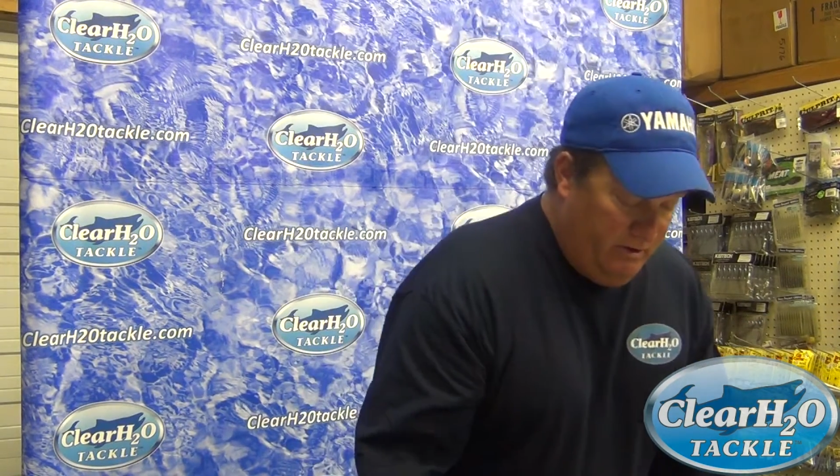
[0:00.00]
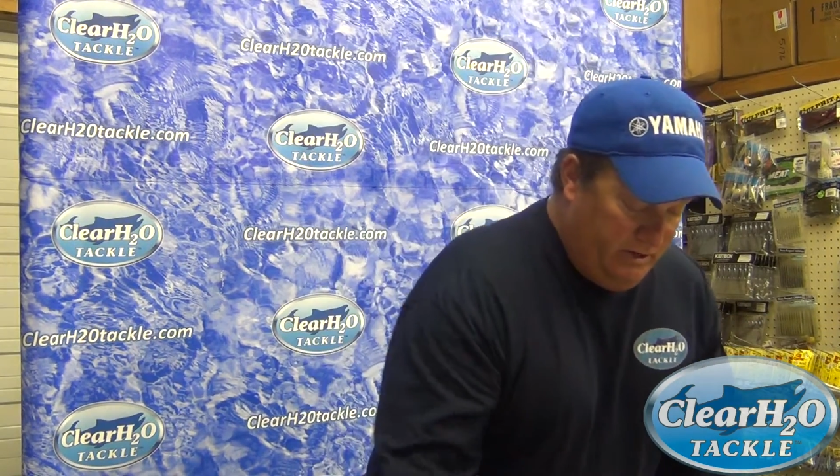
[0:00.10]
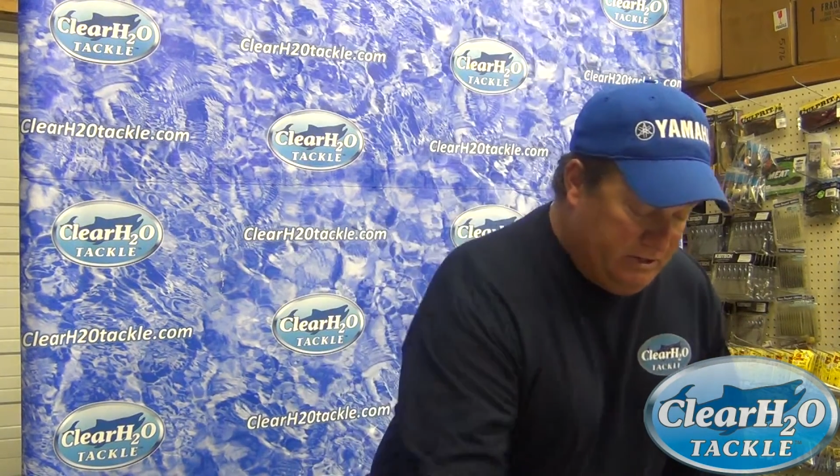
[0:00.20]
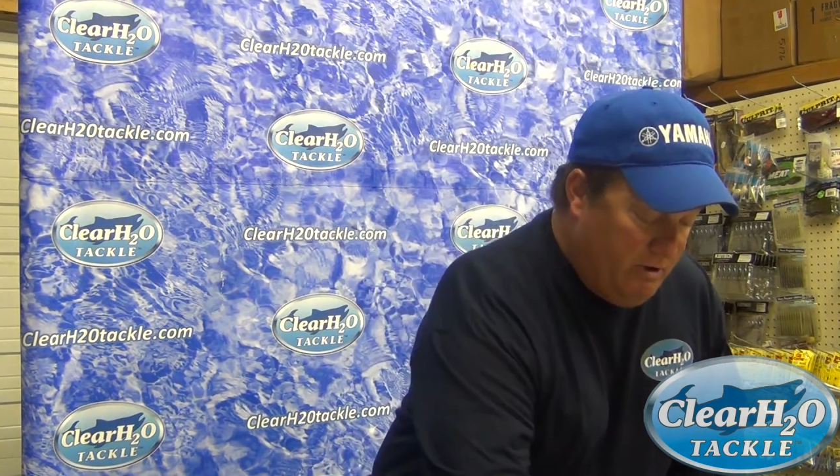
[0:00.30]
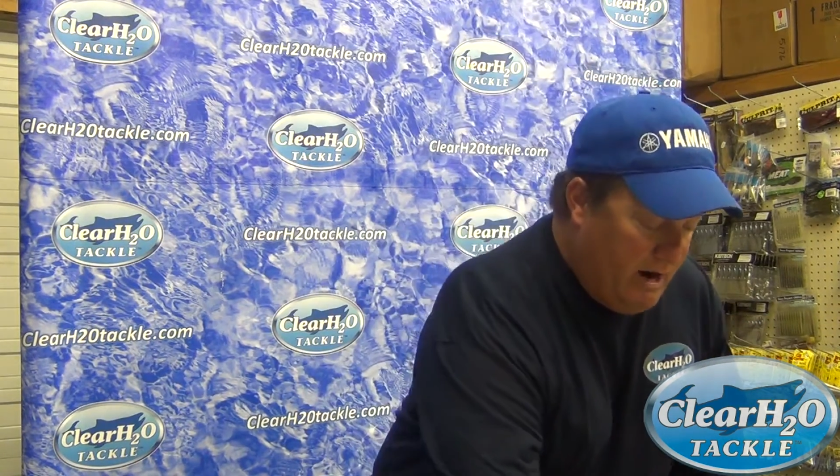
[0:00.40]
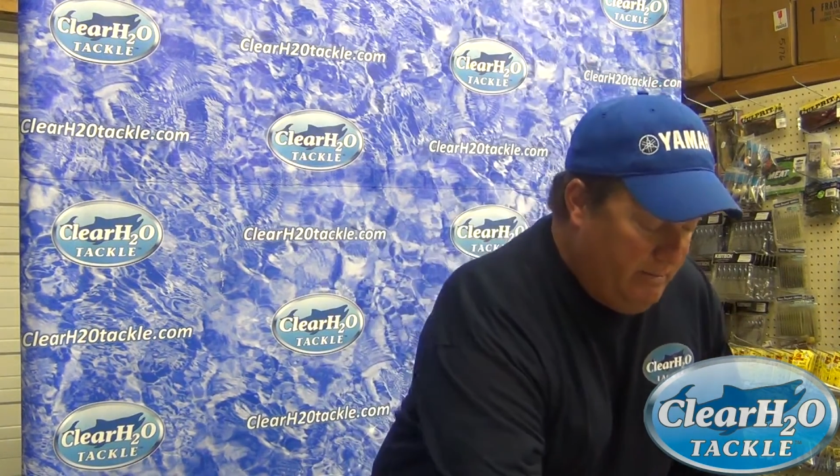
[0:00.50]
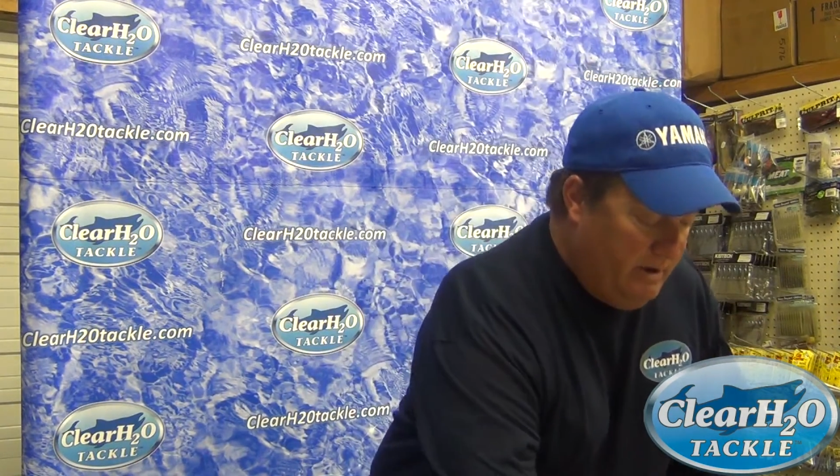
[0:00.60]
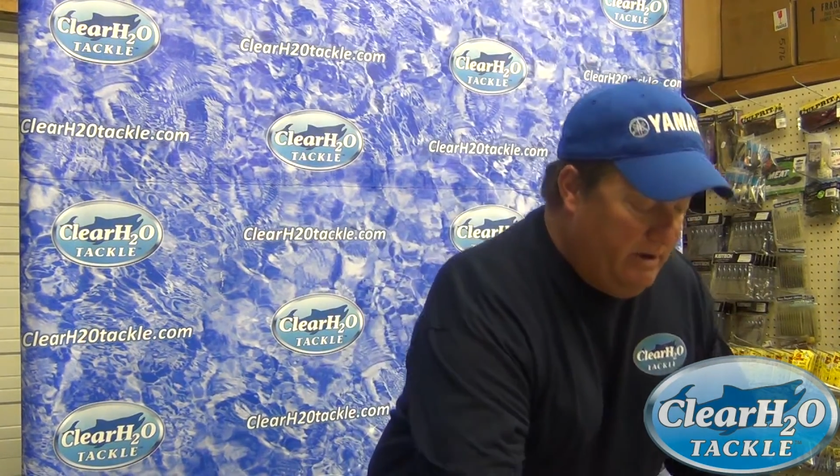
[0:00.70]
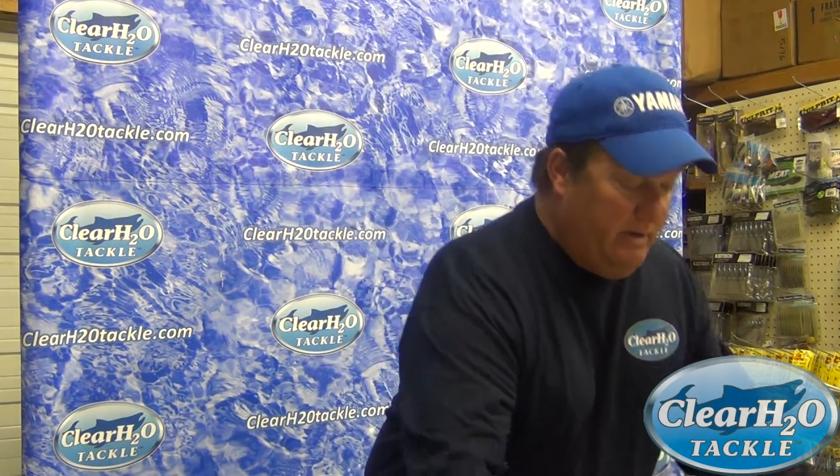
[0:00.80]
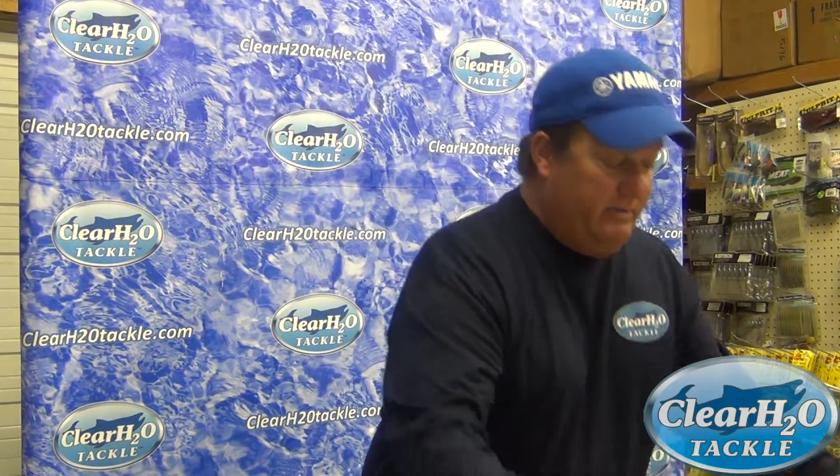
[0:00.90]
Let's grab
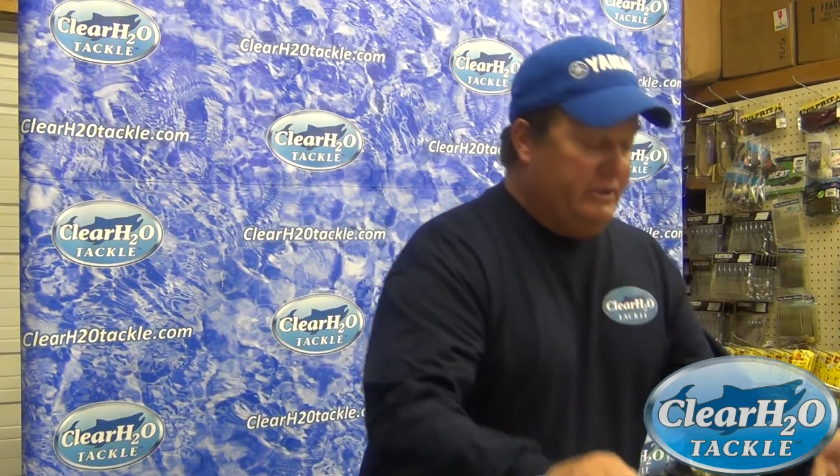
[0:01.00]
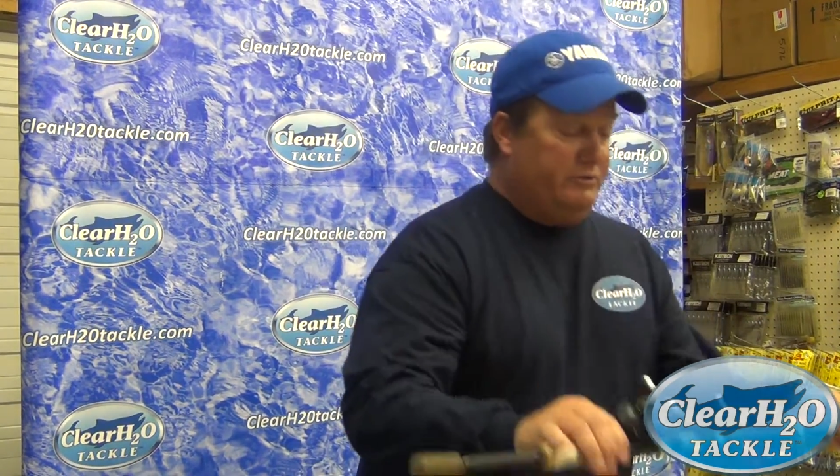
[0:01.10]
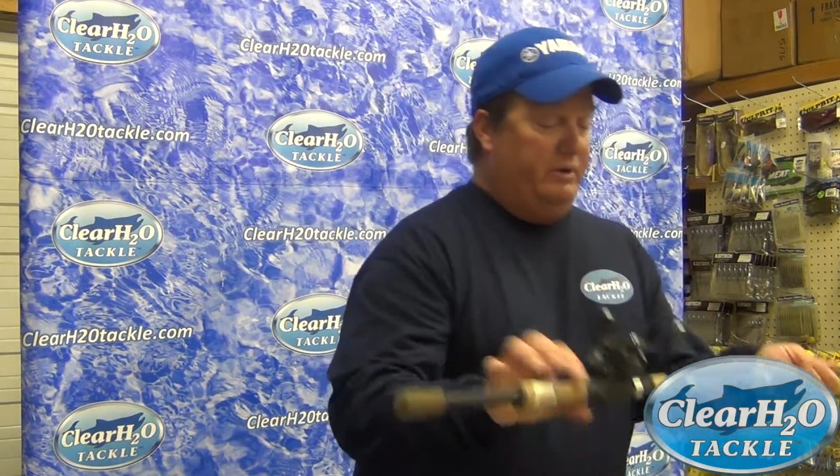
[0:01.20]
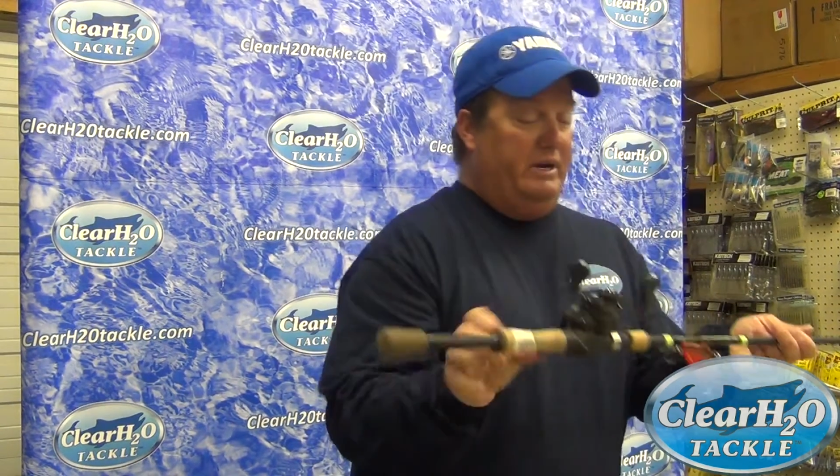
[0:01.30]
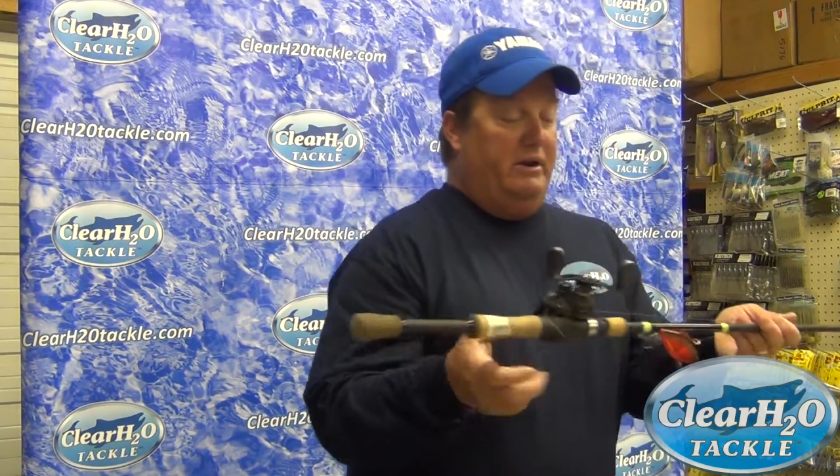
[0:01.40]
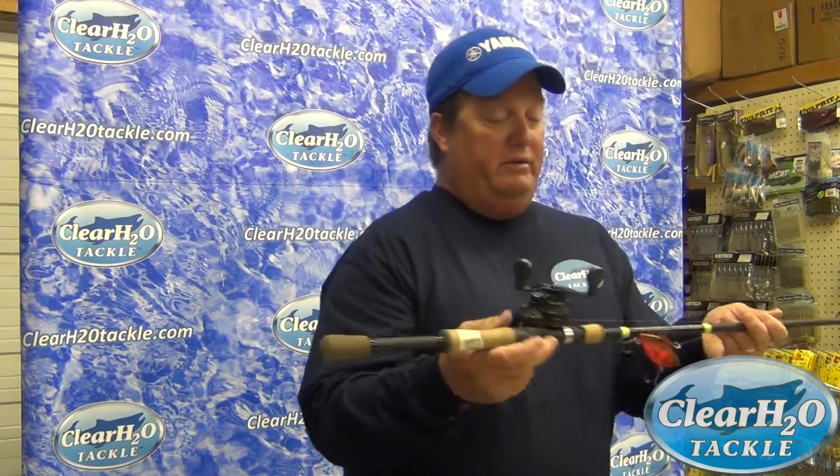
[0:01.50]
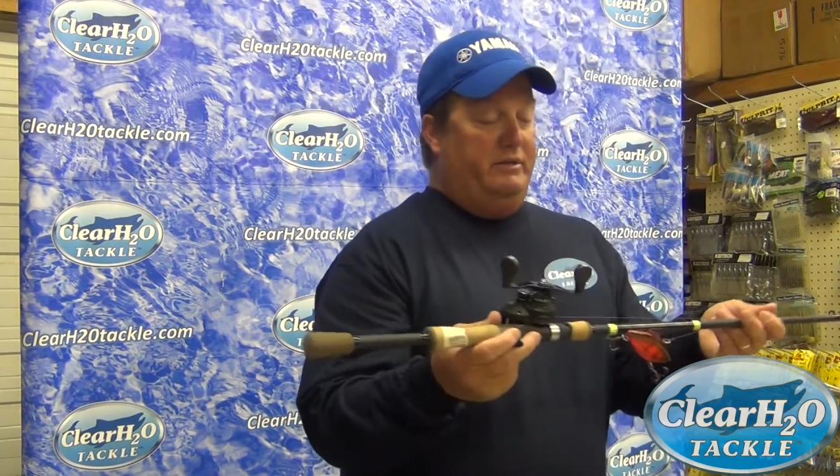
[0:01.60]
this one here.